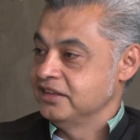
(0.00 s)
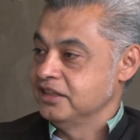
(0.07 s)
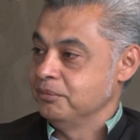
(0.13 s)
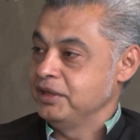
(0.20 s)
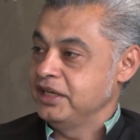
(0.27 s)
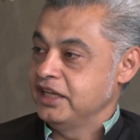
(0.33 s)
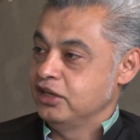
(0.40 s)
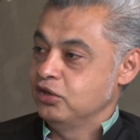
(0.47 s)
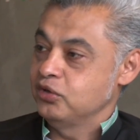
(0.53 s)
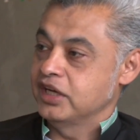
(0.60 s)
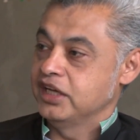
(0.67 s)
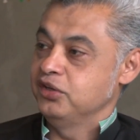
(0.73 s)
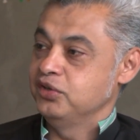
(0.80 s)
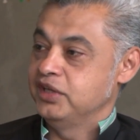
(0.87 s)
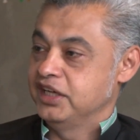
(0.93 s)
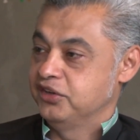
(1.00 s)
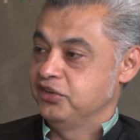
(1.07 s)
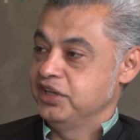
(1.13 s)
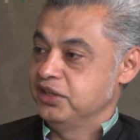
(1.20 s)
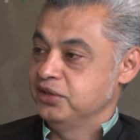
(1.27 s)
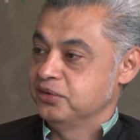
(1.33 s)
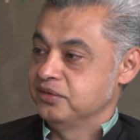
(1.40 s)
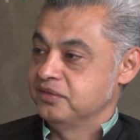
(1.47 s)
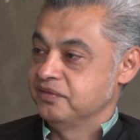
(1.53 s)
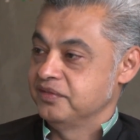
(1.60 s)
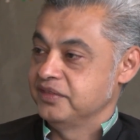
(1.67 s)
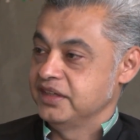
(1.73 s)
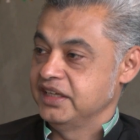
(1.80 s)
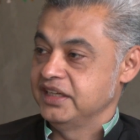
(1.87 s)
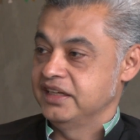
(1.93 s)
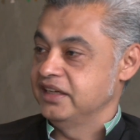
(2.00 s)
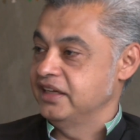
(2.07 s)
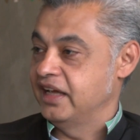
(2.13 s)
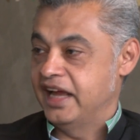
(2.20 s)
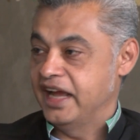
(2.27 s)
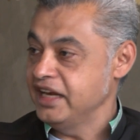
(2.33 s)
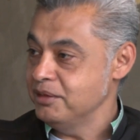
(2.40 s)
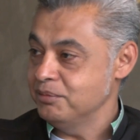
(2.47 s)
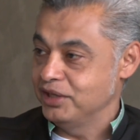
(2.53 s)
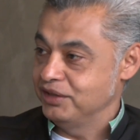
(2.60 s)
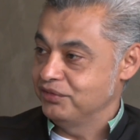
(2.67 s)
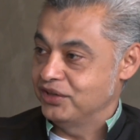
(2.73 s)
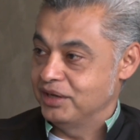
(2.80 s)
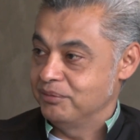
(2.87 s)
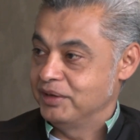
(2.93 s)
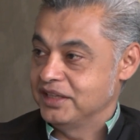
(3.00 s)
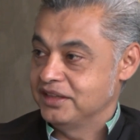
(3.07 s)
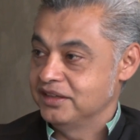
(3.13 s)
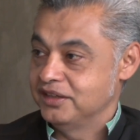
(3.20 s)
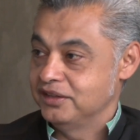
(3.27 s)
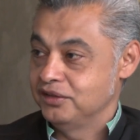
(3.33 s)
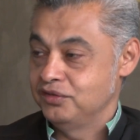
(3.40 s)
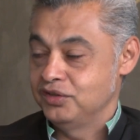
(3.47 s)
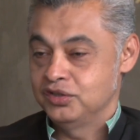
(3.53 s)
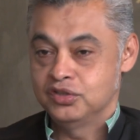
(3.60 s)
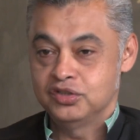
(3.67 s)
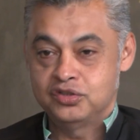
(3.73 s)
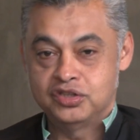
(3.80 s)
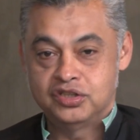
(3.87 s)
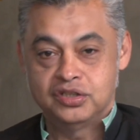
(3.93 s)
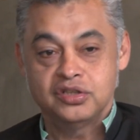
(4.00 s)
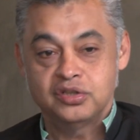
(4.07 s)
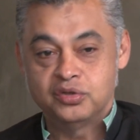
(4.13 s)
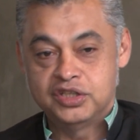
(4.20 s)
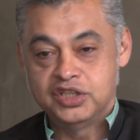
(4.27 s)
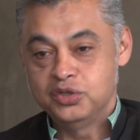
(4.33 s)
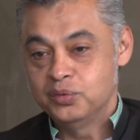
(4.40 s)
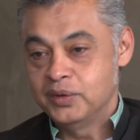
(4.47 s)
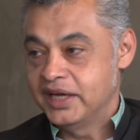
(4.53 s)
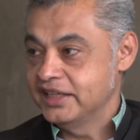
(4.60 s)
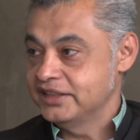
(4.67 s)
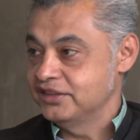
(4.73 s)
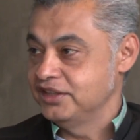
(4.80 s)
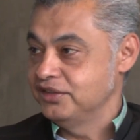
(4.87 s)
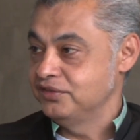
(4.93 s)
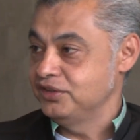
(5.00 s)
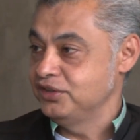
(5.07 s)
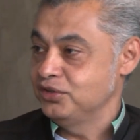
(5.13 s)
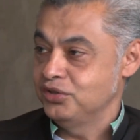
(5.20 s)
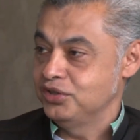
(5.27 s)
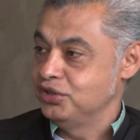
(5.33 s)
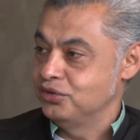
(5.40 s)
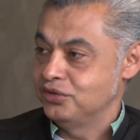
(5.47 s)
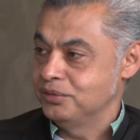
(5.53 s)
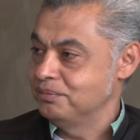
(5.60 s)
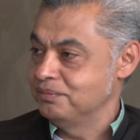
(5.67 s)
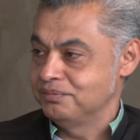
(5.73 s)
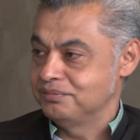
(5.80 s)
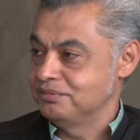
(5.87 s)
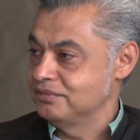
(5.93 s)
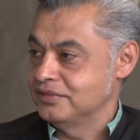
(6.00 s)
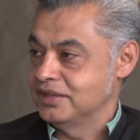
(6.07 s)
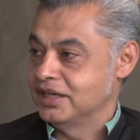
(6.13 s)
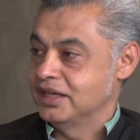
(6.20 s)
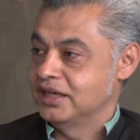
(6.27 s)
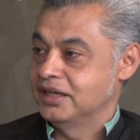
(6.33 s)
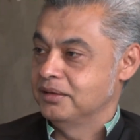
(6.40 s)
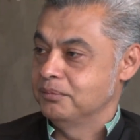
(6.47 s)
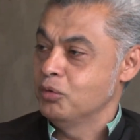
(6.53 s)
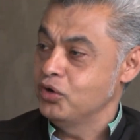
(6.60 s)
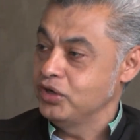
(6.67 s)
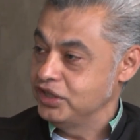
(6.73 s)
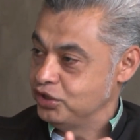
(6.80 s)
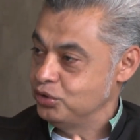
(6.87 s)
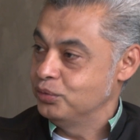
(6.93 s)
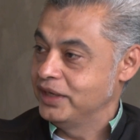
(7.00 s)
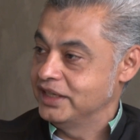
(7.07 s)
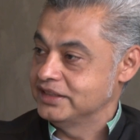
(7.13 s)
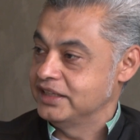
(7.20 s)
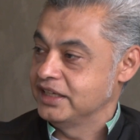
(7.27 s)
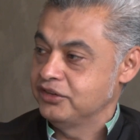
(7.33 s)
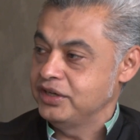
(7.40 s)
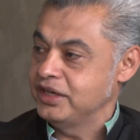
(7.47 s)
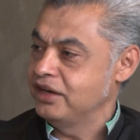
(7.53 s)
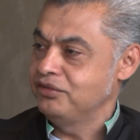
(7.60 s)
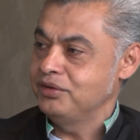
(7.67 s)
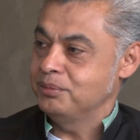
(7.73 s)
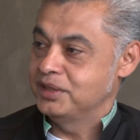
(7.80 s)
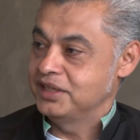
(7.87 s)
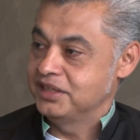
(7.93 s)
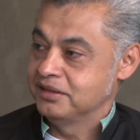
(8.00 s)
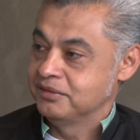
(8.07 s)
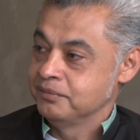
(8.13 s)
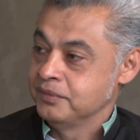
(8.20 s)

The minute they look at you, they greet you. In anybody for that matter. If you go to the US or if you go to Europe, more in the US, they greet everybody.